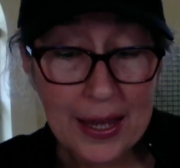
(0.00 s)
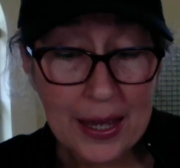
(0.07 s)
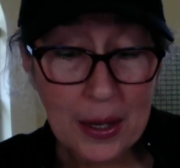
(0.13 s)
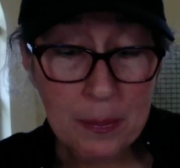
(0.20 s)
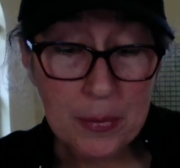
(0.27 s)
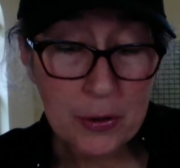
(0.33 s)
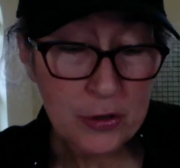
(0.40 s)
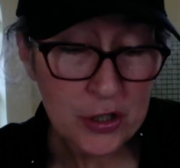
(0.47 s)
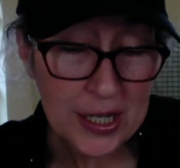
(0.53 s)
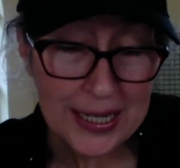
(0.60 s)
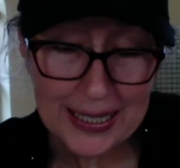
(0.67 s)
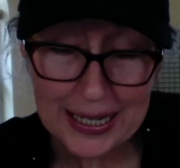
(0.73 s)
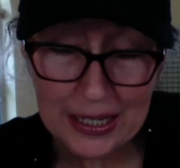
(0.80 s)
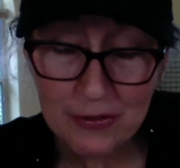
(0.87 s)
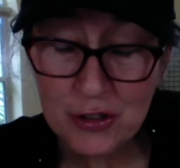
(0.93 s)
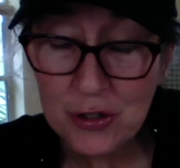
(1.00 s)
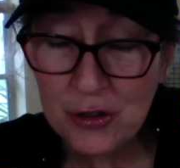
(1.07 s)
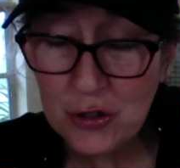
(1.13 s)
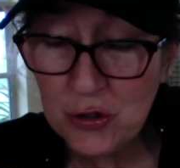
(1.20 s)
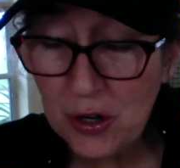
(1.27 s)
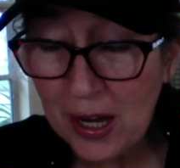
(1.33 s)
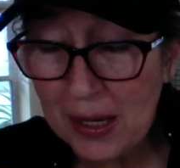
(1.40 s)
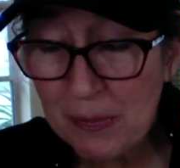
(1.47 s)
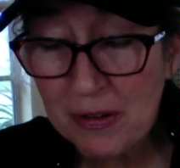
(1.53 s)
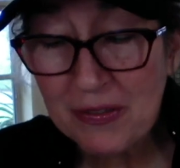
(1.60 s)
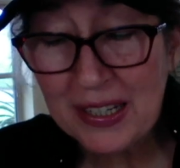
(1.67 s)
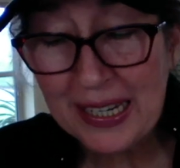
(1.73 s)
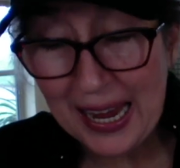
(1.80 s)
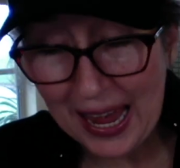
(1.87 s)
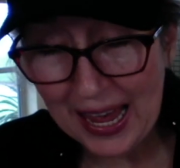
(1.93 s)
And Moshe gave to the tribe of
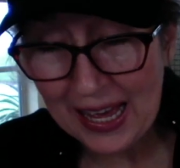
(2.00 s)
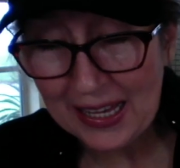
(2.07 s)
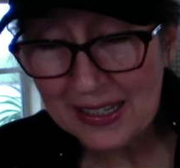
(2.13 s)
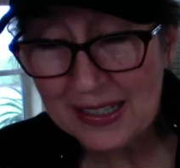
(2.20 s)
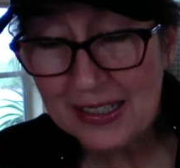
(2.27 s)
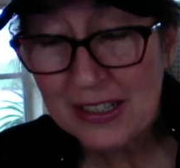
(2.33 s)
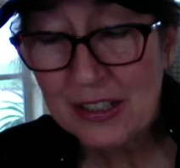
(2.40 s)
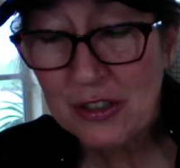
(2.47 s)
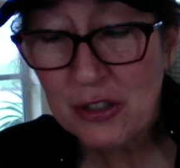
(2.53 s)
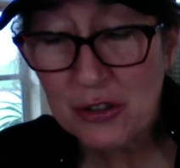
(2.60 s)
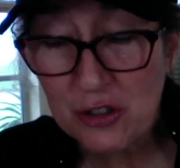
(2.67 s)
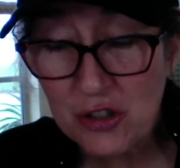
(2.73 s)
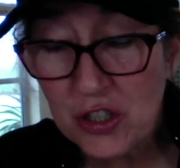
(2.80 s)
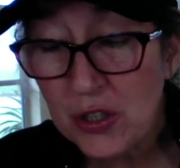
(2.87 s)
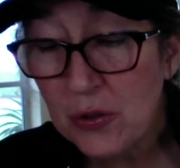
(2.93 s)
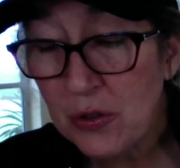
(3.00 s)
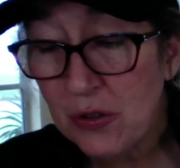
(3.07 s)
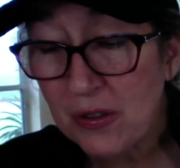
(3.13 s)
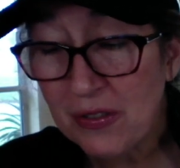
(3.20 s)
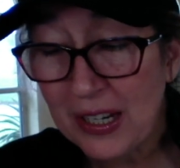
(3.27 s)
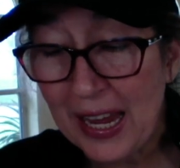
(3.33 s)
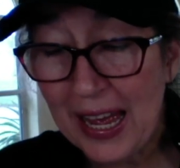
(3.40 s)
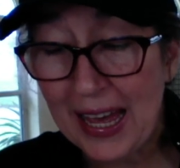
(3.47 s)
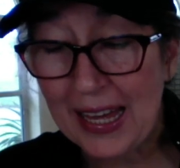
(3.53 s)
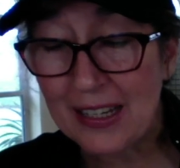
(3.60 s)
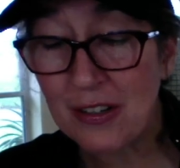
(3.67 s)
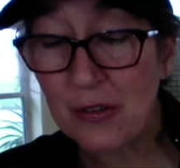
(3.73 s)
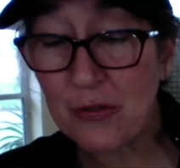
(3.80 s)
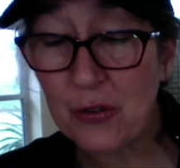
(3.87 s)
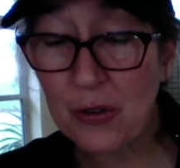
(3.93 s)
Gad, to the children of Gad,
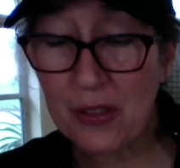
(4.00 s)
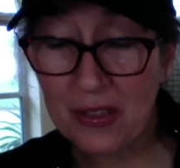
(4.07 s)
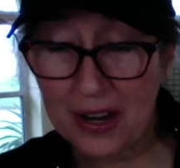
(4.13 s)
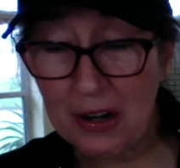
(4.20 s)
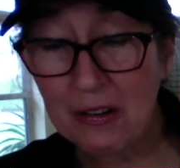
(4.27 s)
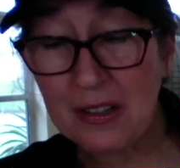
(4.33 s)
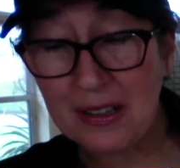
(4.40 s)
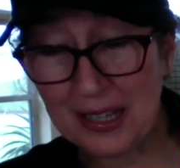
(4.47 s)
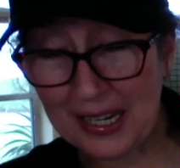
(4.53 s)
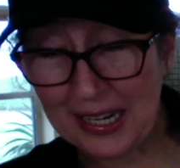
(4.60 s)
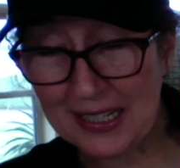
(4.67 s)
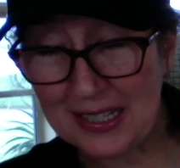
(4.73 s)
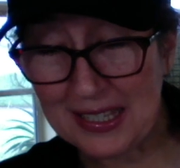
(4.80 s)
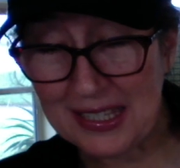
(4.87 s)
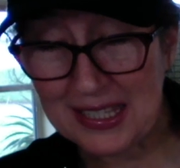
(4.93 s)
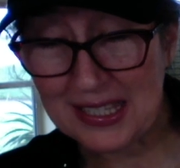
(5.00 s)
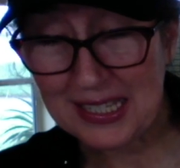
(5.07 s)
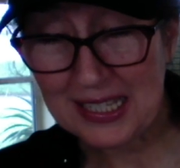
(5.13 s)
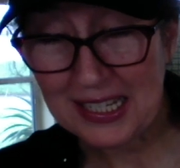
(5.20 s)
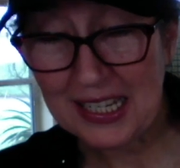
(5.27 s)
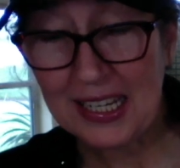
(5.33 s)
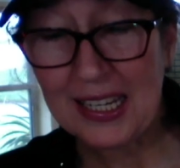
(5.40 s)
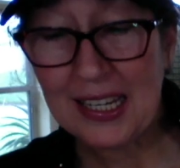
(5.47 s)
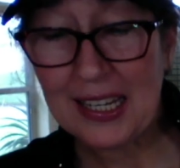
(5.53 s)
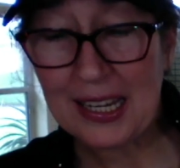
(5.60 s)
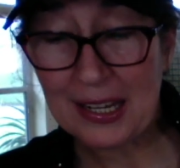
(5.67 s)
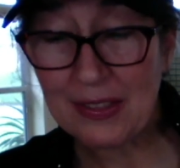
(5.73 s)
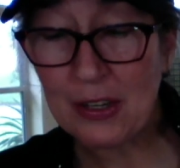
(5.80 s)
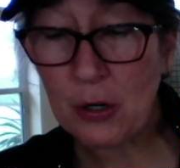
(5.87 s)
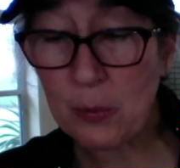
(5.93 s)
for their clans,
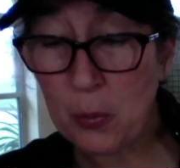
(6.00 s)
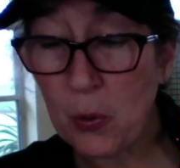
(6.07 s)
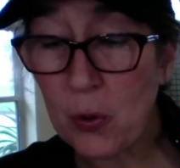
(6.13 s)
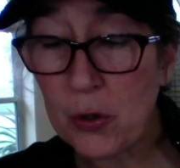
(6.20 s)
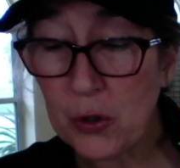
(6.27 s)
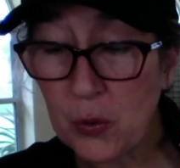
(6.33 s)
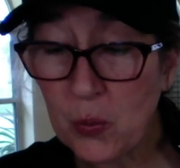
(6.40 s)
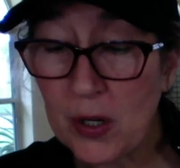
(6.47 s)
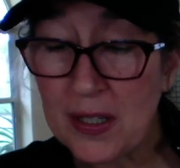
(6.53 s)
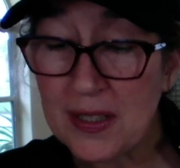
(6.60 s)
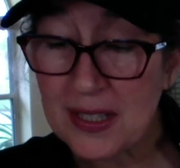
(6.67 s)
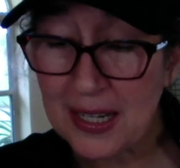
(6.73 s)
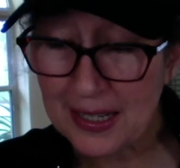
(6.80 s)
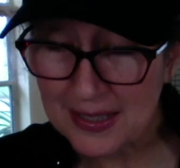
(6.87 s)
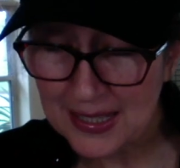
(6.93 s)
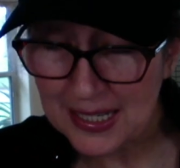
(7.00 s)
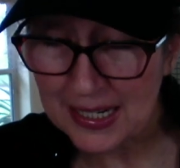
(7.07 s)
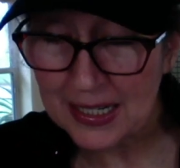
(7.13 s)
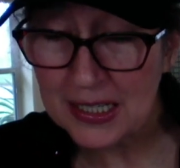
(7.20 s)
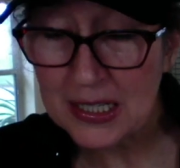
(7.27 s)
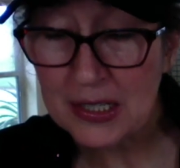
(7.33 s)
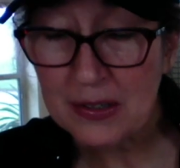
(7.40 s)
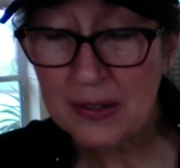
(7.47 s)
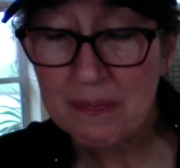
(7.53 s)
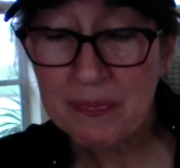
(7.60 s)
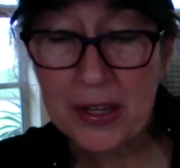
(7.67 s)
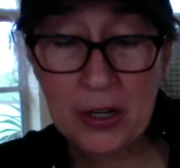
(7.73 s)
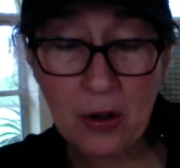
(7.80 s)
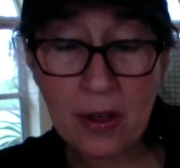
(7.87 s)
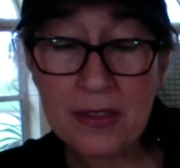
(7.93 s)
and their border was Yazer
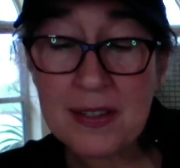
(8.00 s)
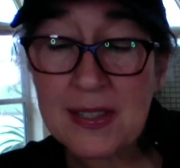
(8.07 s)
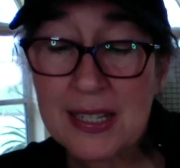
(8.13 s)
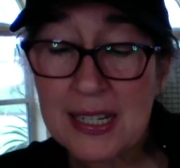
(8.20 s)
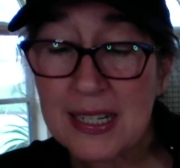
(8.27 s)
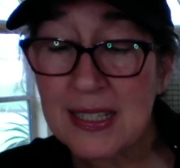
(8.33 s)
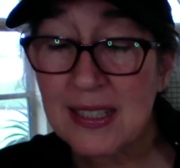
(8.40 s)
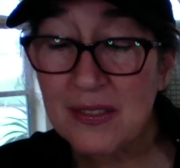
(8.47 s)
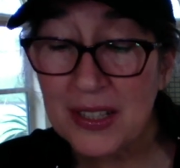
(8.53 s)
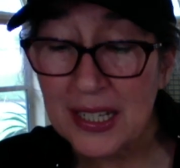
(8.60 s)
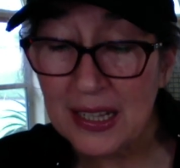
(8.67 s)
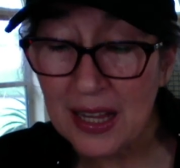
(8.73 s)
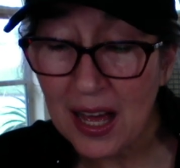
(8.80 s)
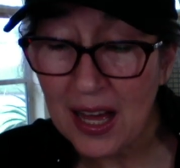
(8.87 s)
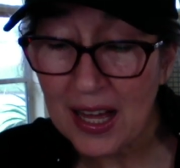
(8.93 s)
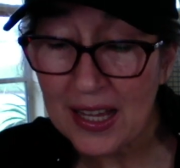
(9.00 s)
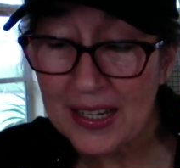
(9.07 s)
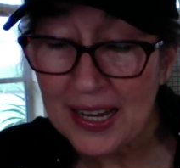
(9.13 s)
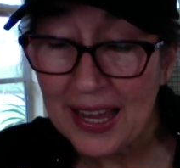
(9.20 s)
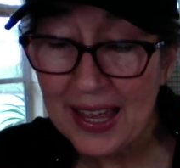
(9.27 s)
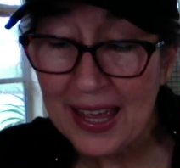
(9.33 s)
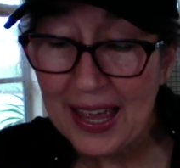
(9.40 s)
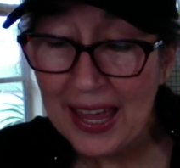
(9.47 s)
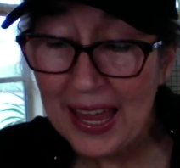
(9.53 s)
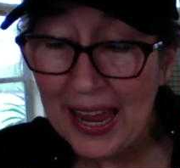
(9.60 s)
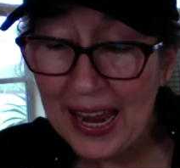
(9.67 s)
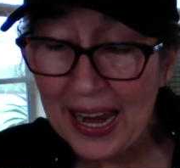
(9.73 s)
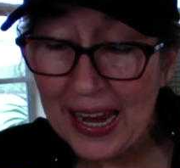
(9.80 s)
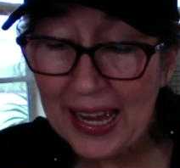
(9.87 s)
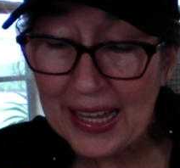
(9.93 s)
and all the cities of Galaad,
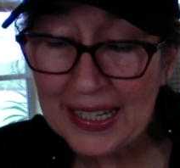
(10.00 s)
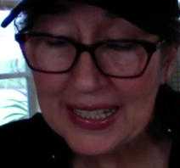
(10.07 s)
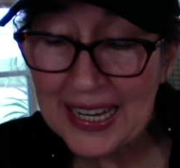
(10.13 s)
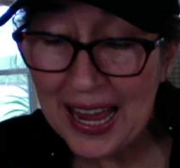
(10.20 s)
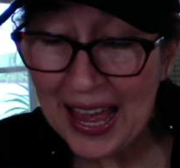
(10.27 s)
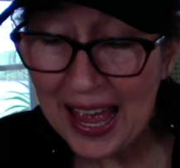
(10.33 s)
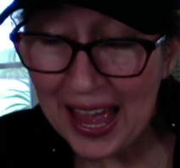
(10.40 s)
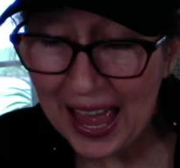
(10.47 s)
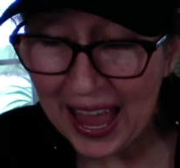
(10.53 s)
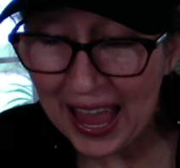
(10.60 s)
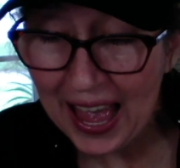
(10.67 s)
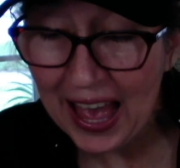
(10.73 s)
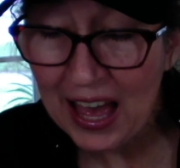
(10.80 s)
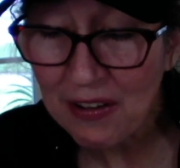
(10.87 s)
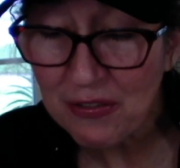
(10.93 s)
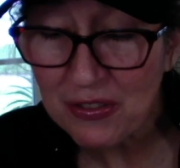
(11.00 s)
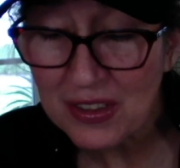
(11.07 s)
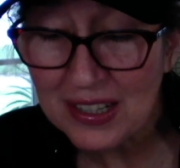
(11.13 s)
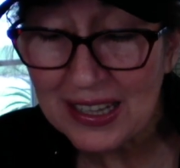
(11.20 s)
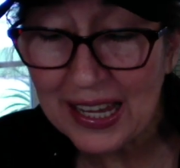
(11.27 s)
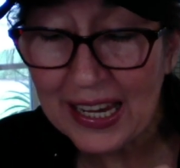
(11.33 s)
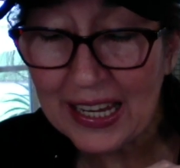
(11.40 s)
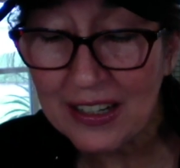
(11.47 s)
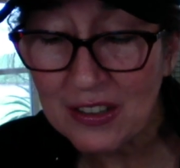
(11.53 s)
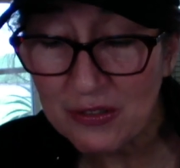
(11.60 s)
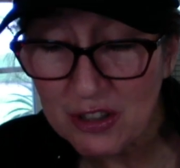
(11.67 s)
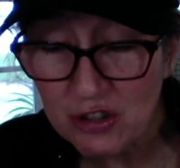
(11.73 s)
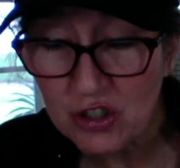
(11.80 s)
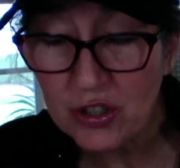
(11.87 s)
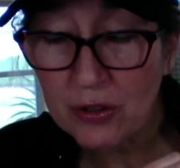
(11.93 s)
and half the land of
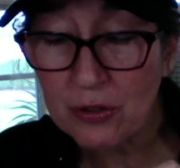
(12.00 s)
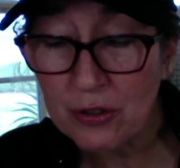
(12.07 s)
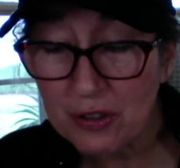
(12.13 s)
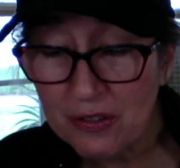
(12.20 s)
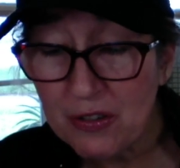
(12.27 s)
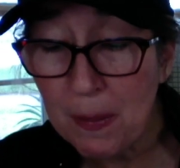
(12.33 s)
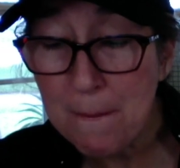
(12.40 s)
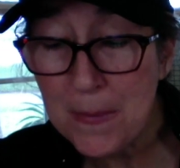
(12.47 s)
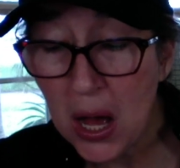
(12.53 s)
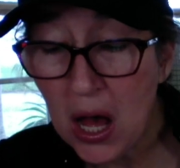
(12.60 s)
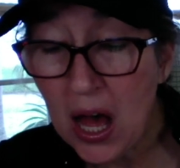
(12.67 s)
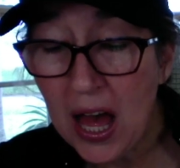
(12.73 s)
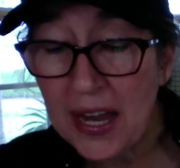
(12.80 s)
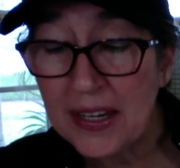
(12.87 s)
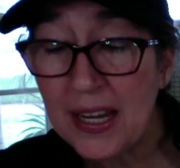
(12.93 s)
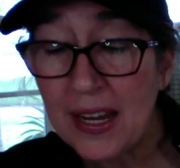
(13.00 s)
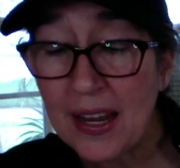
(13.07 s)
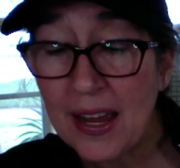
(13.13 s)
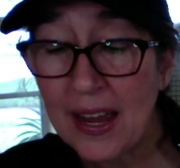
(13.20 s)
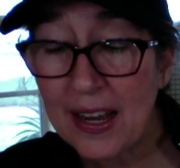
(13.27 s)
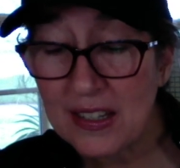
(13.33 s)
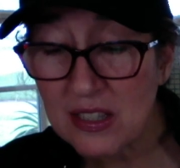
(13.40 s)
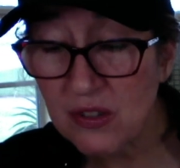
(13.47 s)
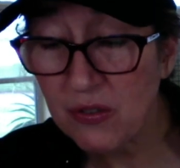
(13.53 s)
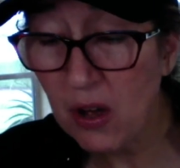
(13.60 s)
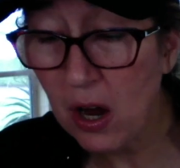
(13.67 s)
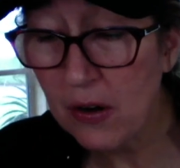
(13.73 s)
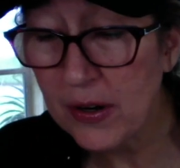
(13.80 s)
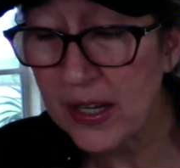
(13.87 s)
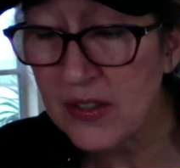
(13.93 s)
the children of Ammon, as
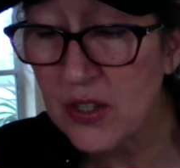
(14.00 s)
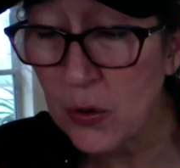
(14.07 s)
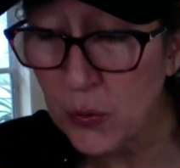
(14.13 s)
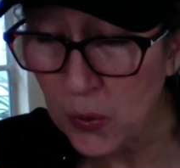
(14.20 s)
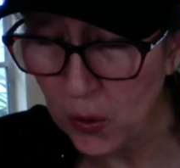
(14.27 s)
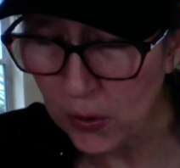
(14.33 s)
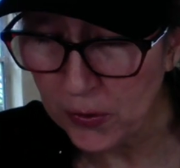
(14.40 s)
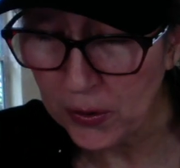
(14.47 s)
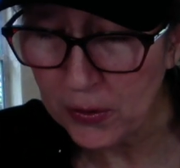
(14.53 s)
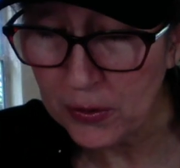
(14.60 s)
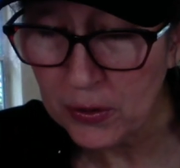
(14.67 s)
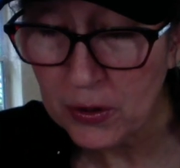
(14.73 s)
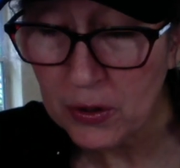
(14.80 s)
far as Aroer,